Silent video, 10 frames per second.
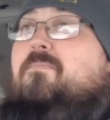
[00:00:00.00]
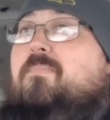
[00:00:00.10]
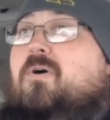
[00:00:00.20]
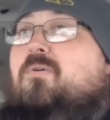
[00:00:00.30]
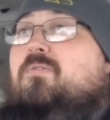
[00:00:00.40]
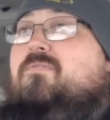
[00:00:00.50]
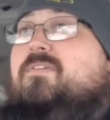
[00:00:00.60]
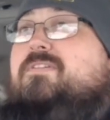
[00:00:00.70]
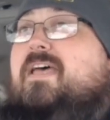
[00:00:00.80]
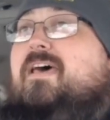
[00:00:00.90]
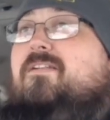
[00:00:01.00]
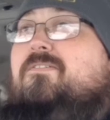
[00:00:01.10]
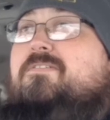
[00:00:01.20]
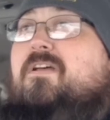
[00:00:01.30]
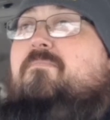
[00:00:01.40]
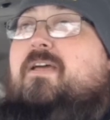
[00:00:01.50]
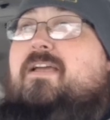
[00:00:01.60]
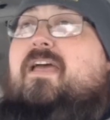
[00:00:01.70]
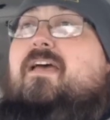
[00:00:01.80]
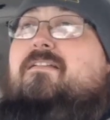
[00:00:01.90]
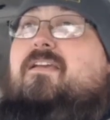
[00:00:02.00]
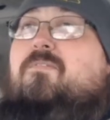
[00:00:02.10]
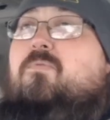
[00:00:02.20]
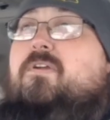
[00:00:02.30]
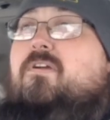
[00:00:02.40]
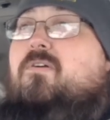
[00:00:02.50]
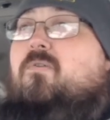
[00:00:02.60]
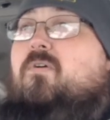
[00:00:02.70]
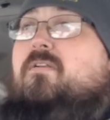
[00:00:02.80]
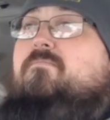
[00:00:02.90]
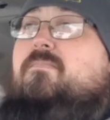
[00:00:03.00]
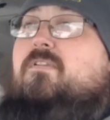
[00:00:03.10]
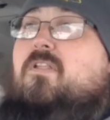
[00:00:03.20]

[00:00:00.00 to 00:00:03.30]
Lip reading: the bowl or the saddle or something like that and get where you're going.